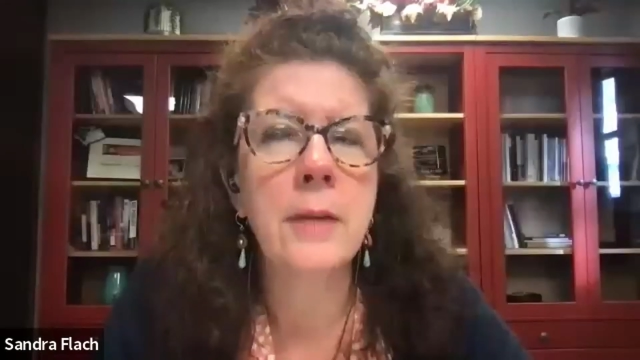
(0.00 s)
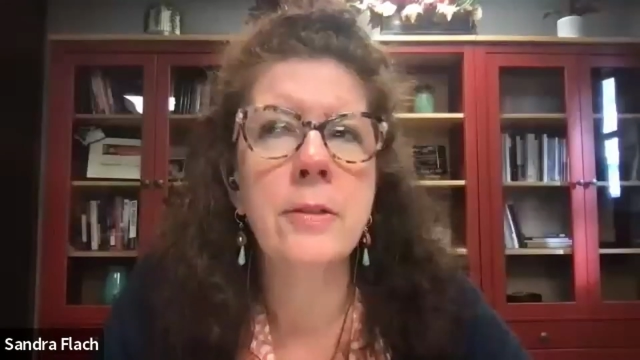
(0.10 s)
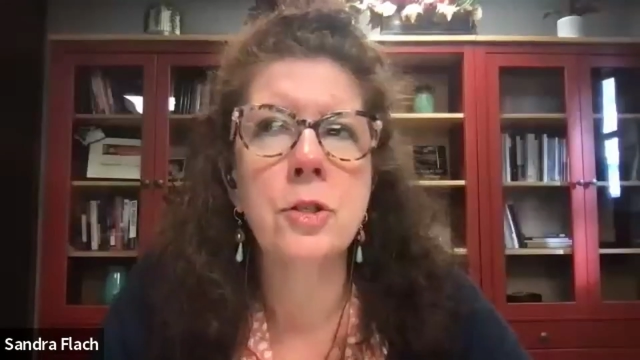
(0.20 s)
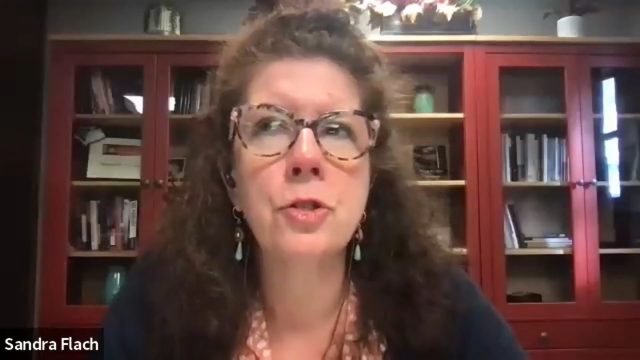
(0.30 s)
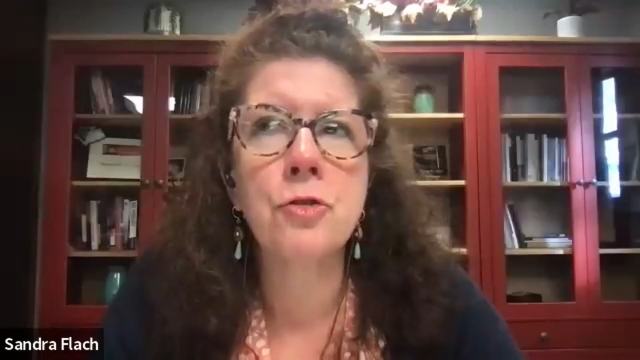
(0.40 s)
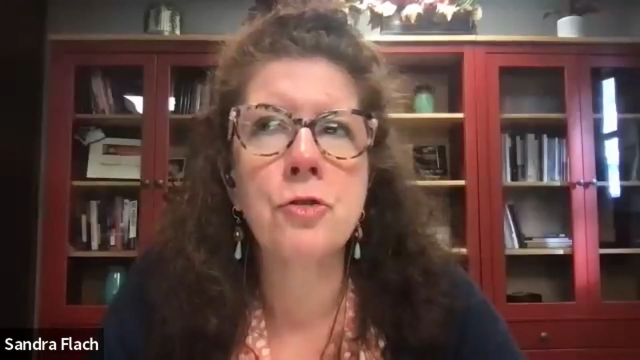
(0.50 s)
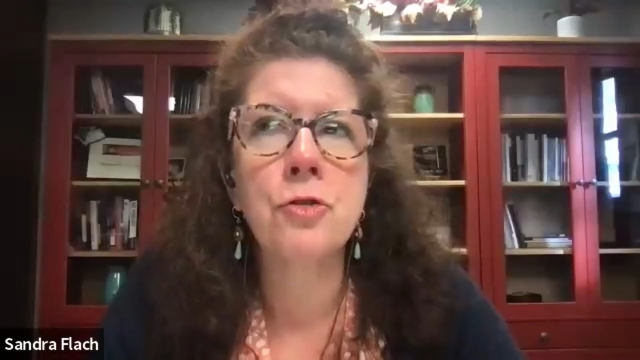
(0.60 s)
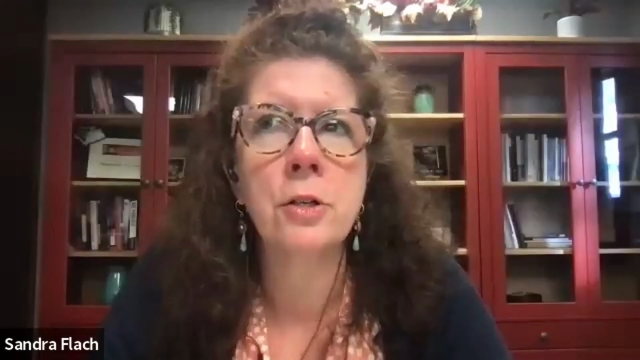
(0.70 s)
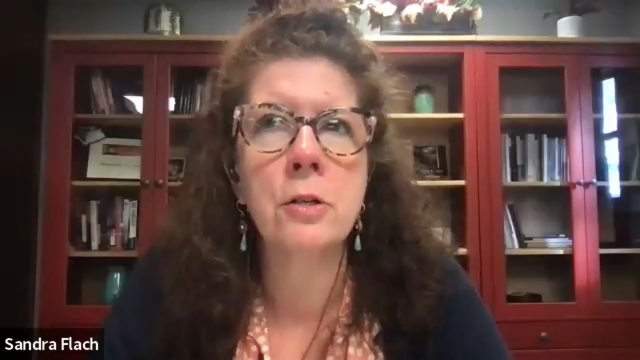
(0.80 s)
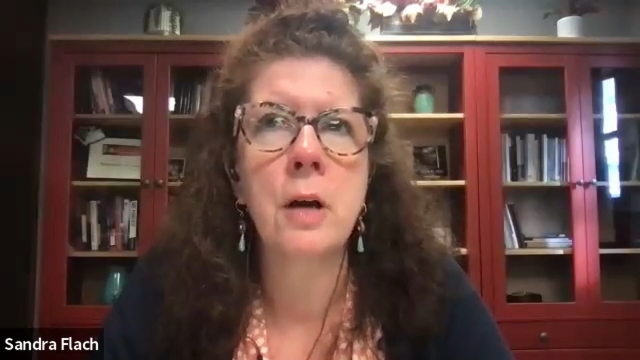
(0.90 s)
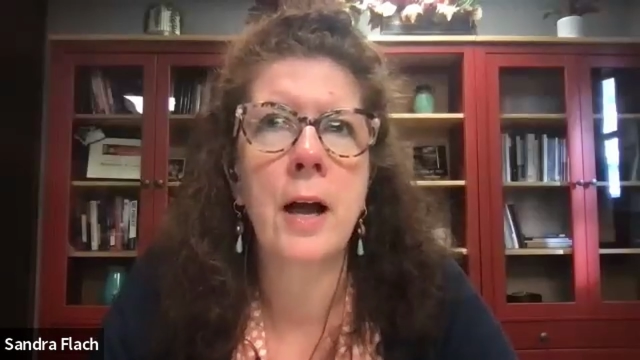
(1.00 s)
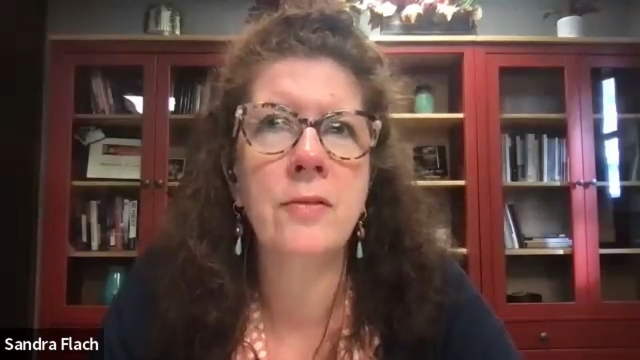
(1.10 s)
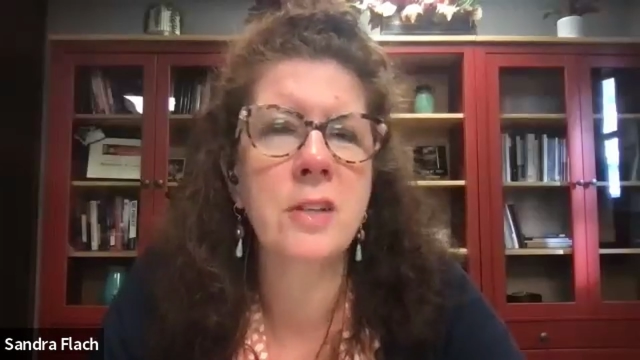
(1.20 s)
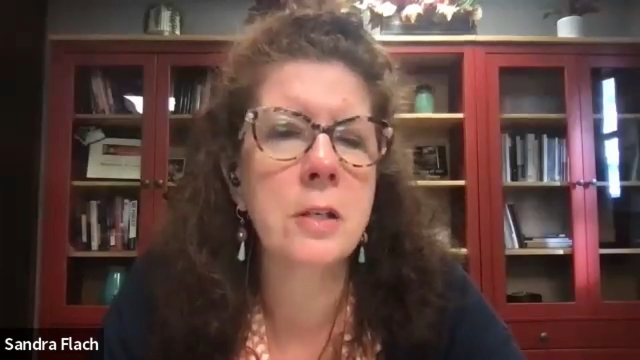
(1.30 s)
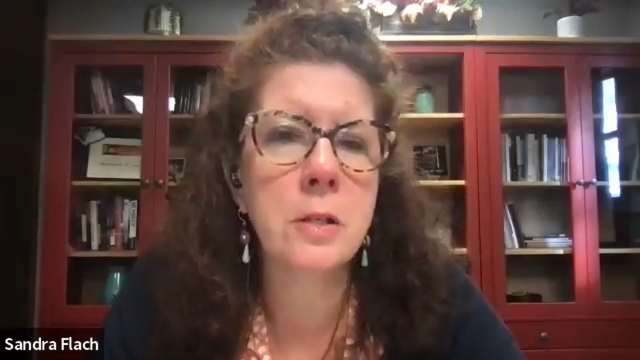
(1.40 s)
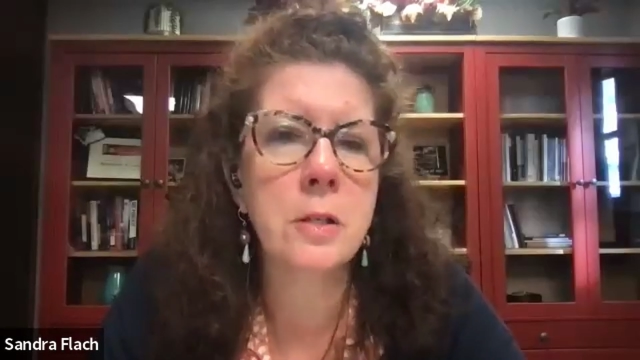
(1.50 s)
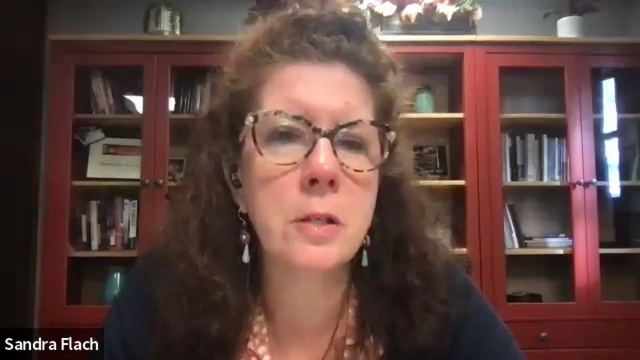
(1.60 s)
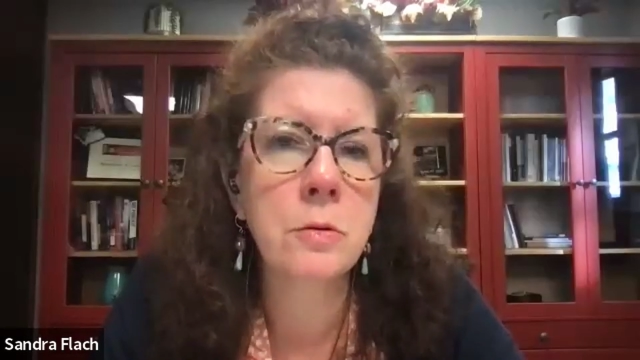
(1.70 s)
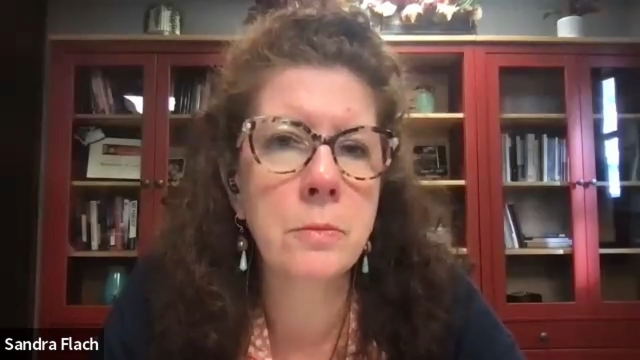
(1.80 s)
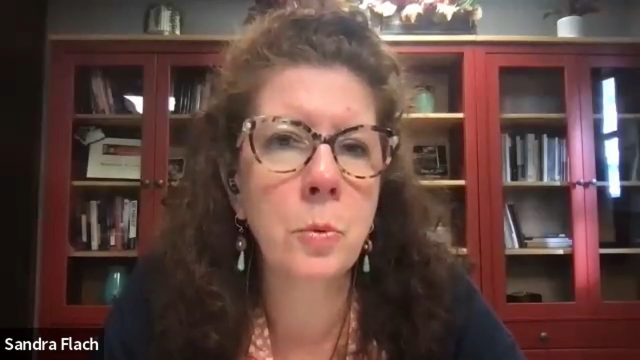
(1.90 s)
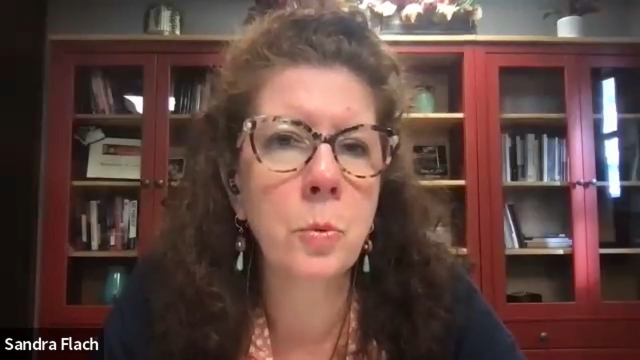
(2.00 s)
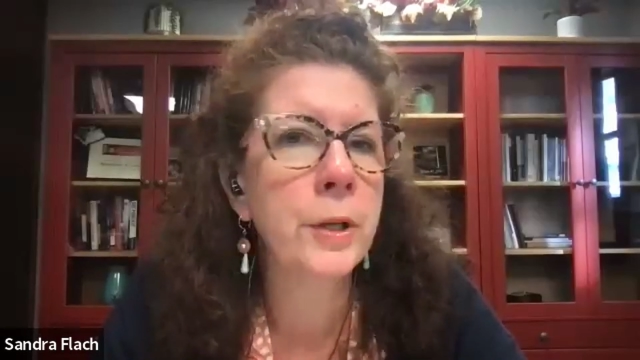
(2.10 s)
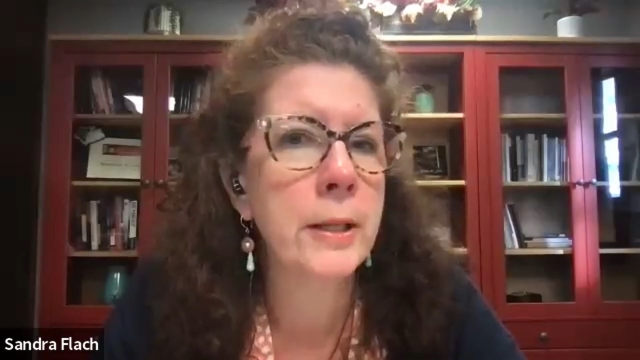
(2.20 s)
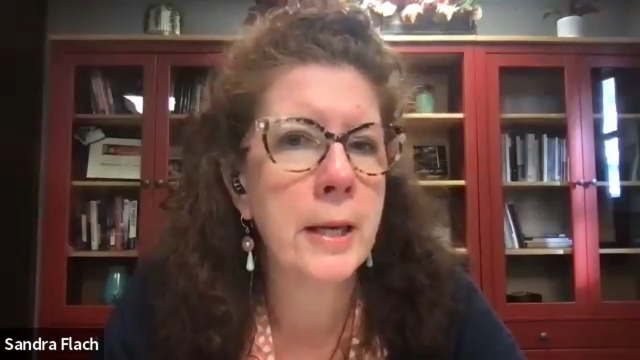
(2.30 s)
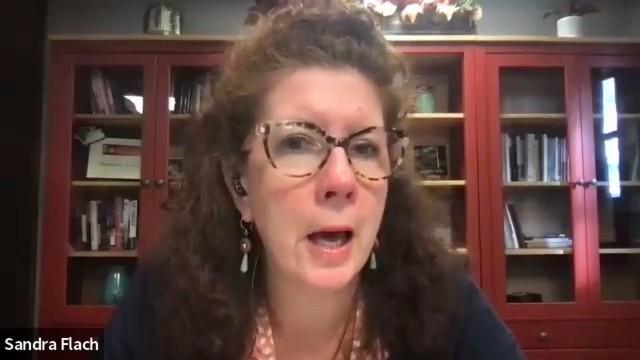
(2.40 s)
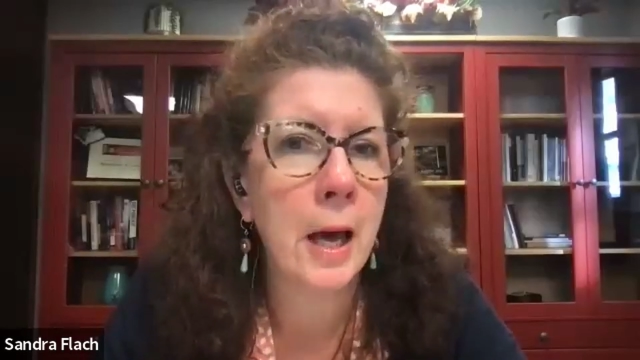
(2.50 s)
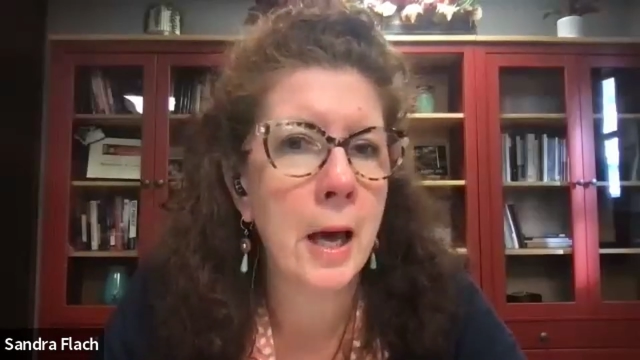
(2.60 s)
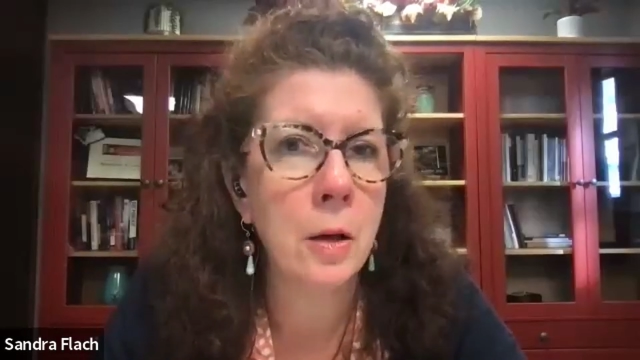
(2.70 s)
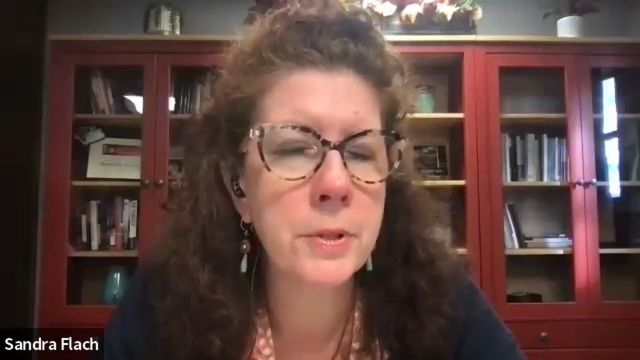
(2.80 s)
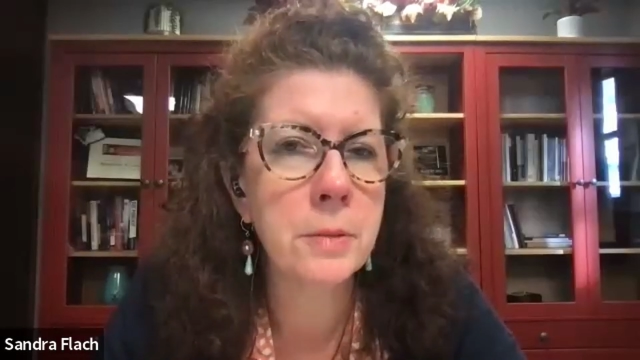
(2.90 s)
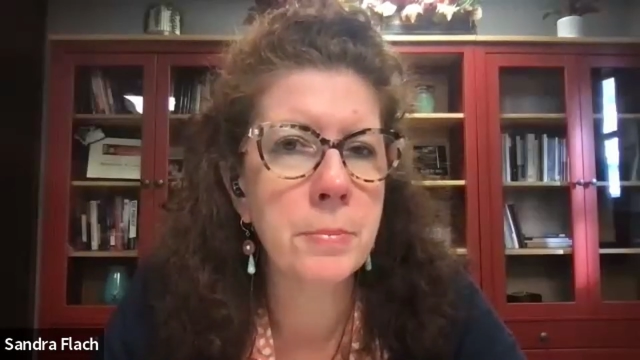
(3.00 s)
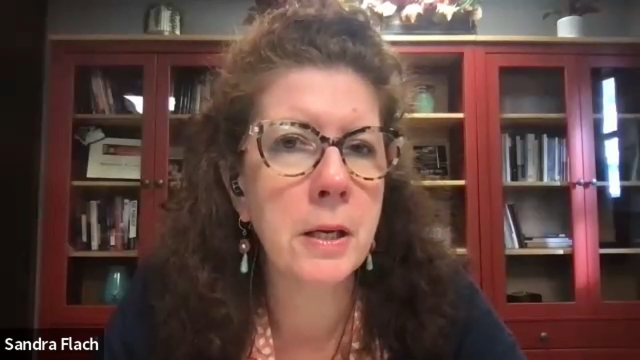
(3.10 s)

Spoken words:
And the structure, I have to assume, really helps,